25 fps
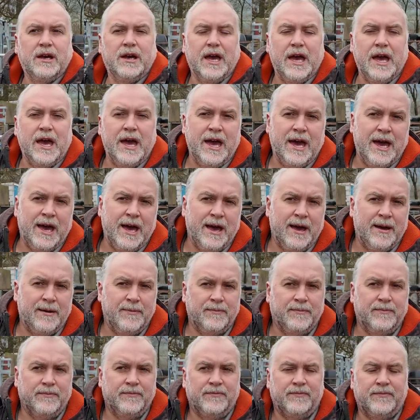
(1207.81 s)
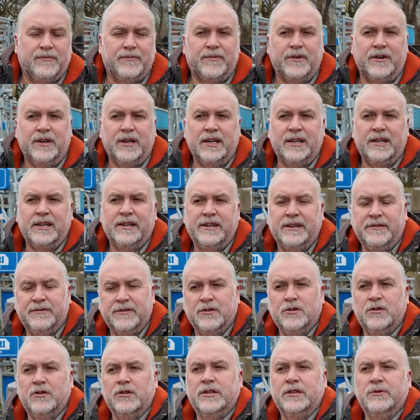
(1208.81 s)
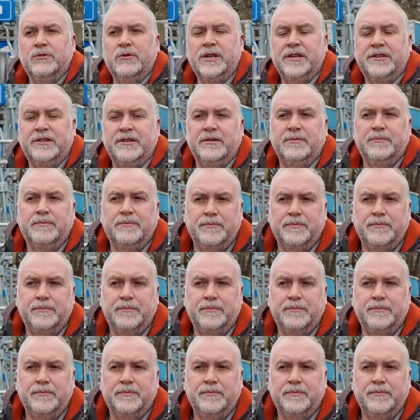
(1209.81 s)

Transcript: Very little difficulty with